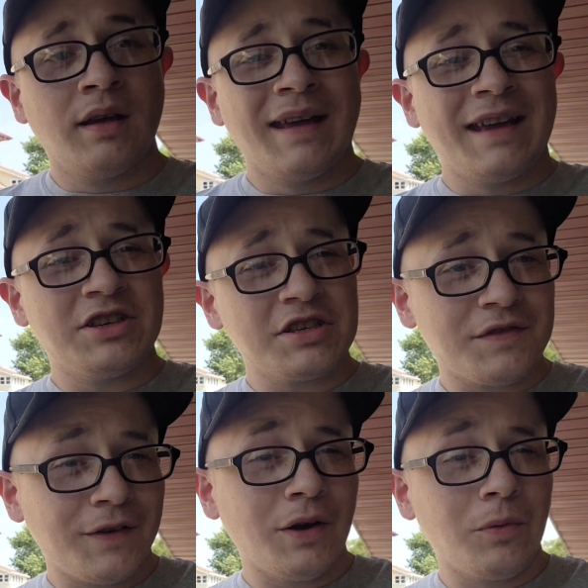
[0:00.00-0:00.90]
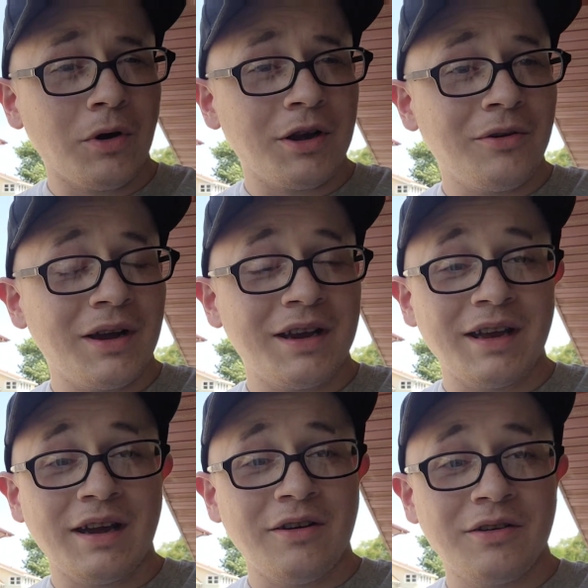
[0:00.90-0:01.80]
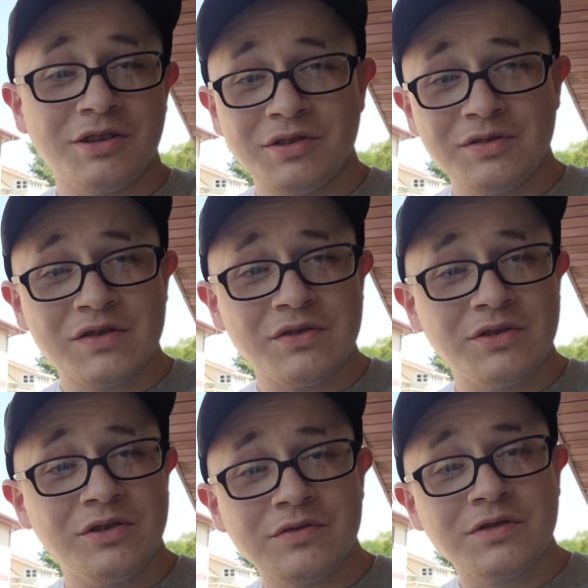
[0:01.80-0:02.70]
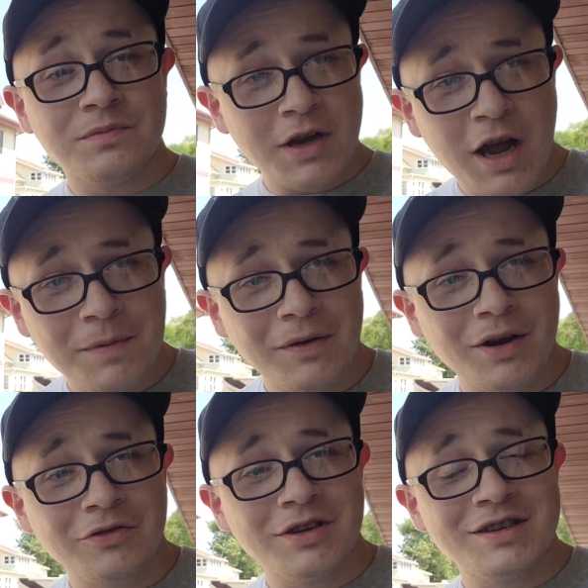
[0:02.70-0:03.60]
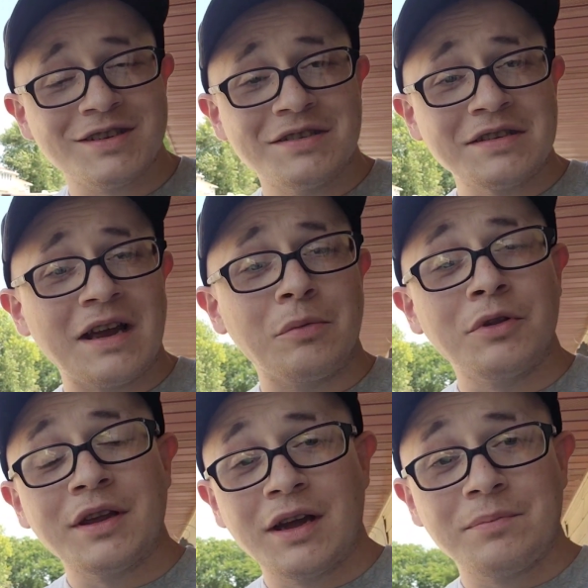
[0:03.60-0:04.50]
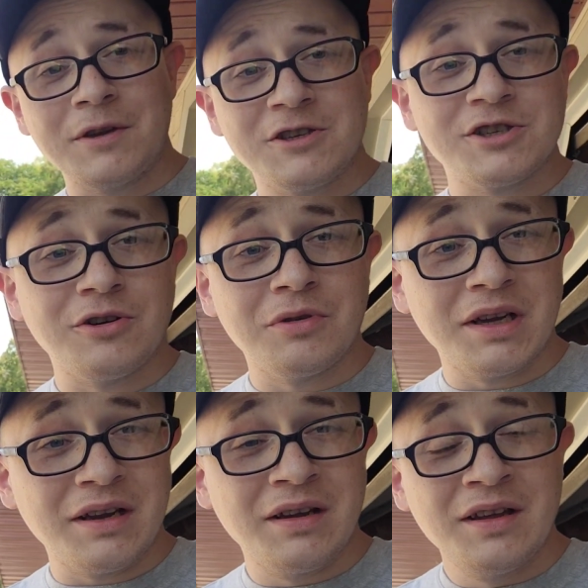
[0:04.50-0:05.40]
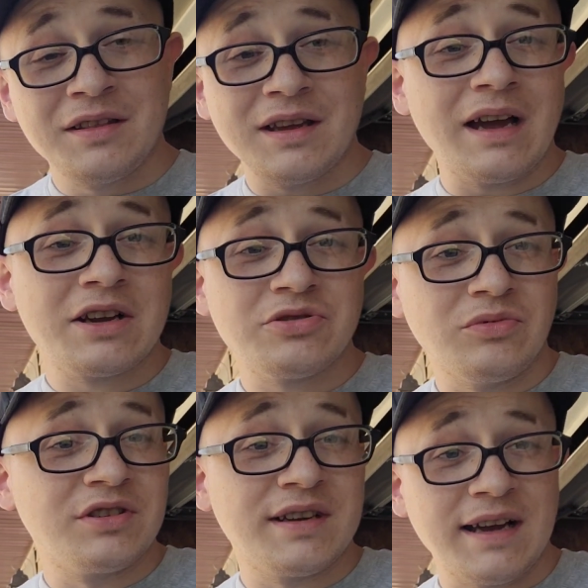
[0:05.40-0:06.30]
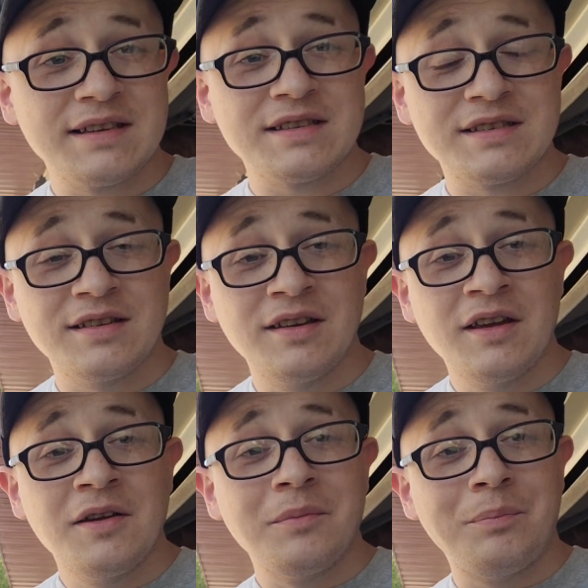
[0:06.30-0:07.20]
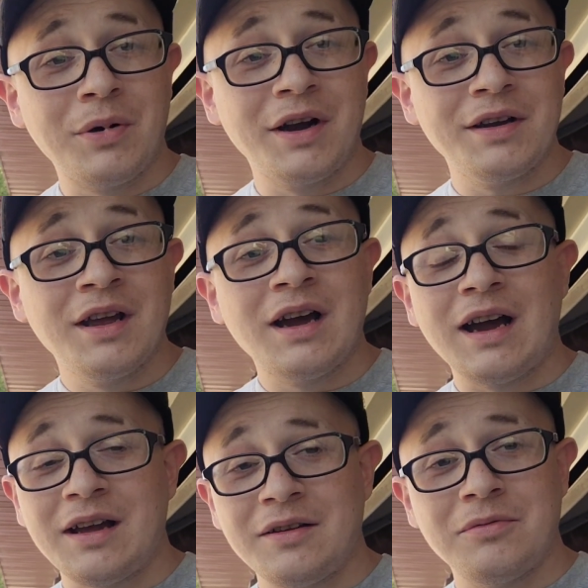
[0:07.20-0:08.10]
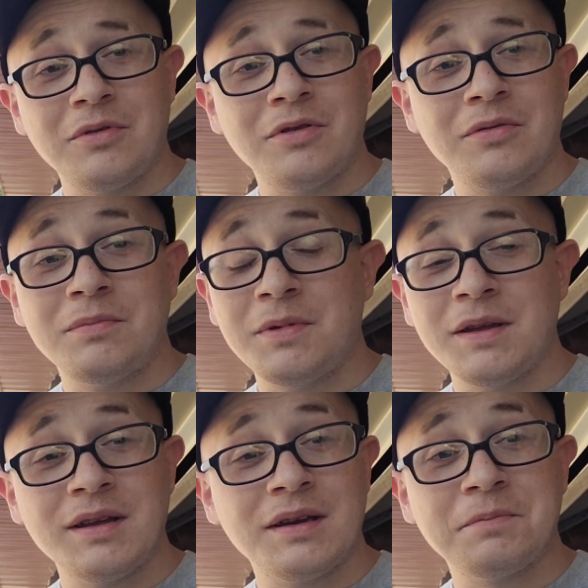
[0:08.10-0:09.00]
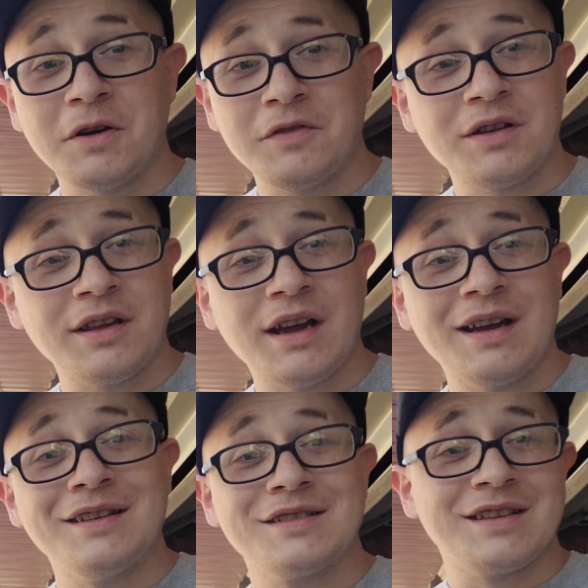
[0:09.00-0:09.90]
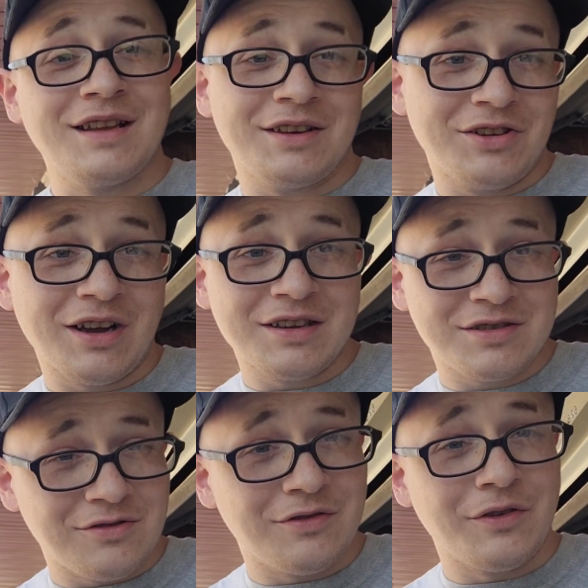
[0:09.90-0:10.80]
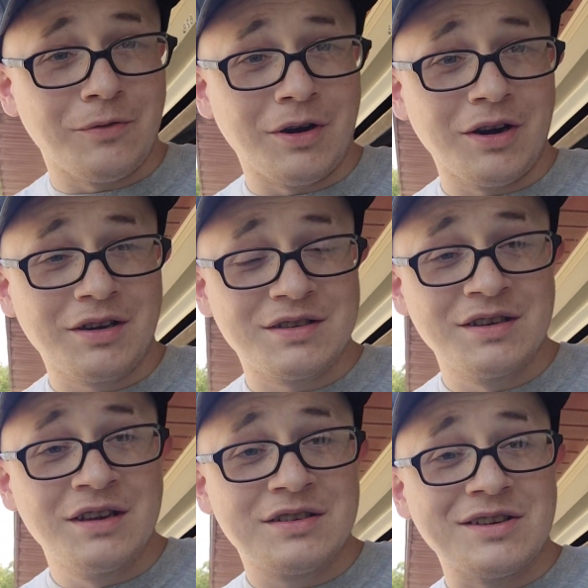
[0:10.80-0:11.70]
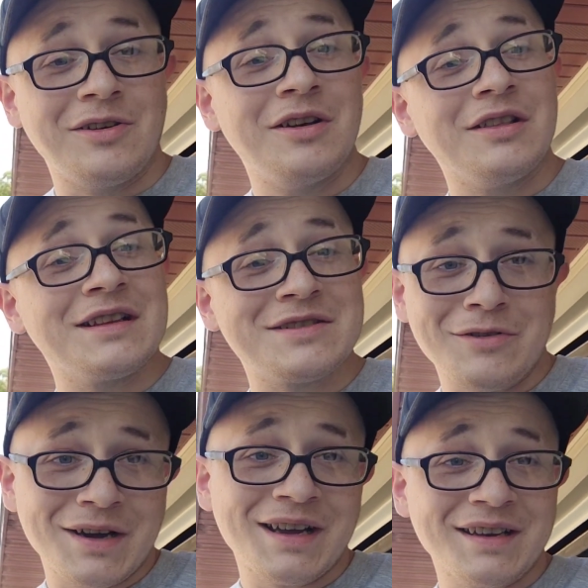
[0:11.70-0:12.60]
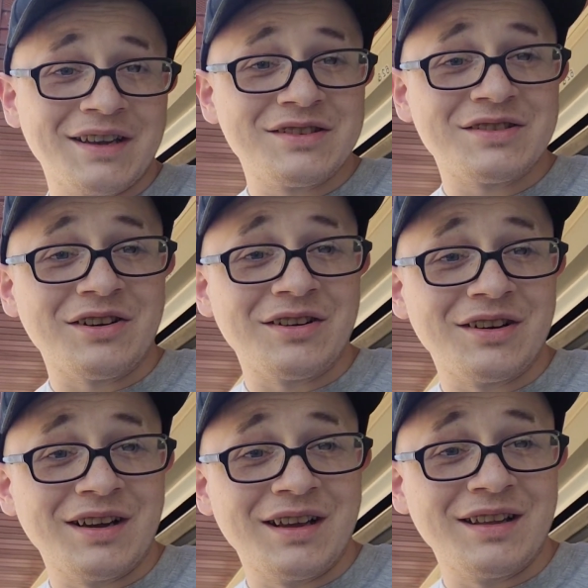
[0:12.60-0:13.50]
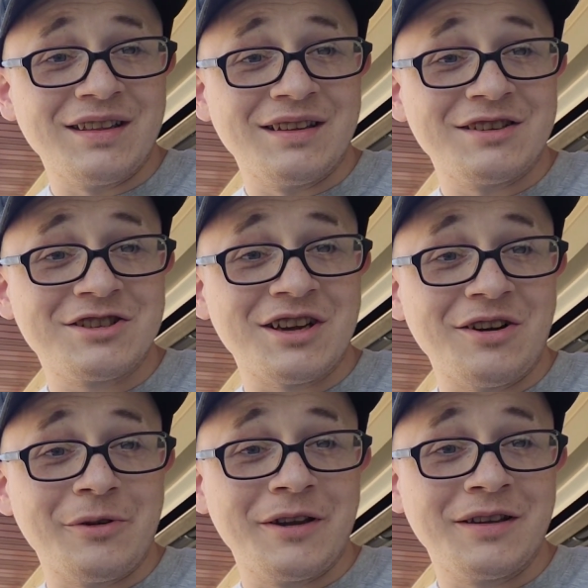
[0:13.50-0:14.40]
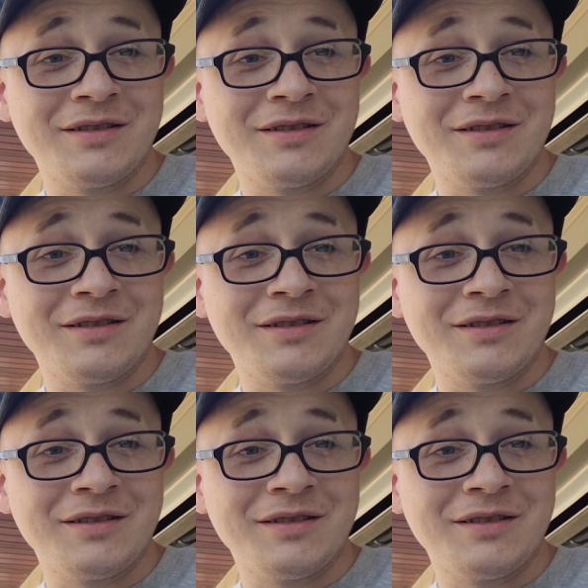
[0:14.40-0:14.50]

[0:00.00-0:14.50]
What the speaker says: And just fair warning right now, due to YouTube copyright reasons, I will not be showing the actual test, but I will be perfectly honest and letting you guys know if it works. So let's go ahead and get started on this, shall we?